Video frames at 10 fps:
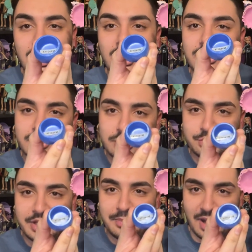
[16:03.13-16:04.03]
little
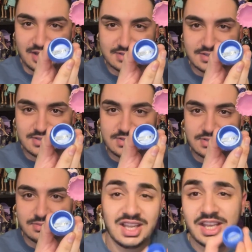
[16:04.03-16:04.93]
trinket boxes.
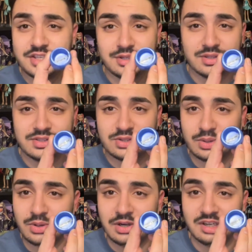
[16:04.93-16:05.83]
And you can
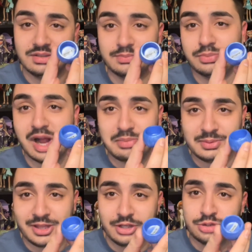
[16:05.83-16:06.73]
store
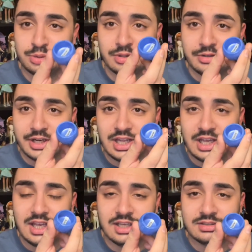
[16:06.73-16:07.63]
probably like
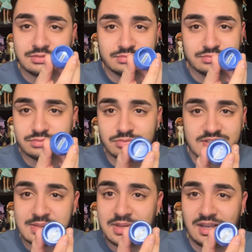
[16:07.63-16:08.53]
jewelry,
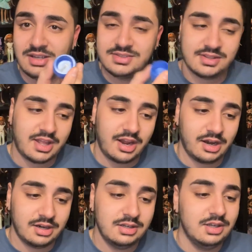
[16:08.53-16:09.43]
something else in
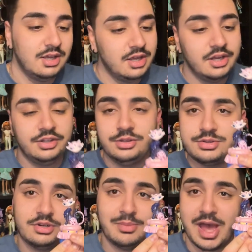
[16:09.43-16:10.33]
there. Use
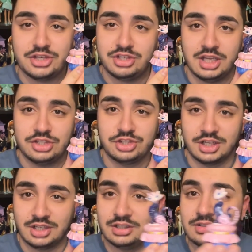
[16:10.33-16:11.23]
your
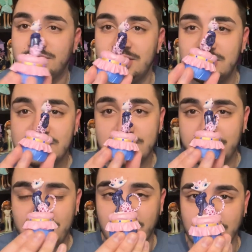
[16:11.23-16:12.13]
imagination. This is
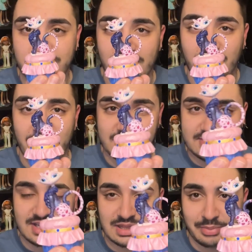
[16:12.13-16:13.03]
pretty cute though. It's
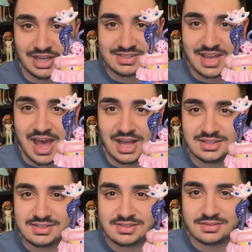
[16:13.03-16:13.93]
like the Bratz
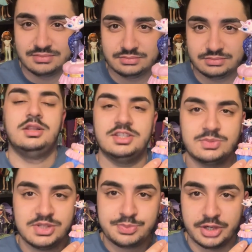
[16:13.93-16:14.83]
cats. This
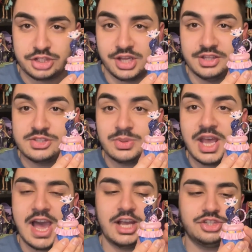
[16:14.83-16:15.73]
one is Bridget, and this one I
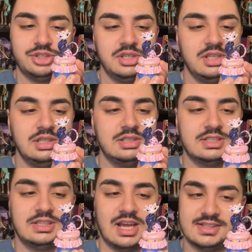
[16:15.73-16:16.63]
actually
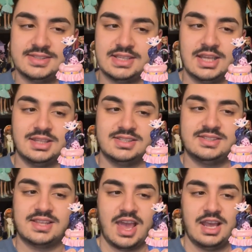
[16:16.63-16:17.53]
did not see on the
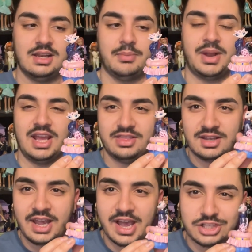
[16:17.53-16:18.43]
site, but I think
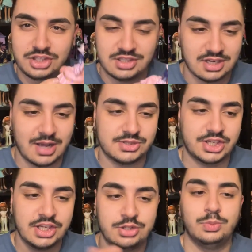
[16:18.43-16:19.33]
I actually did. I was
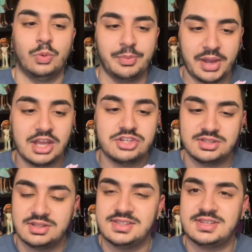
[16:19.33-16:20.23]
looking through more pages
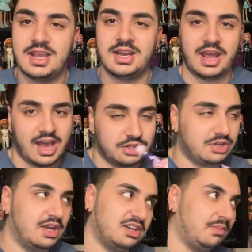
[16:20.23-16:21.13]
on the site, and I
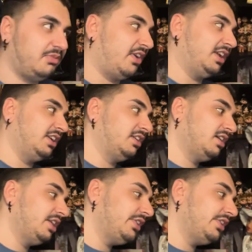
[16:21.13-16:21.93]
actually ended up finding her on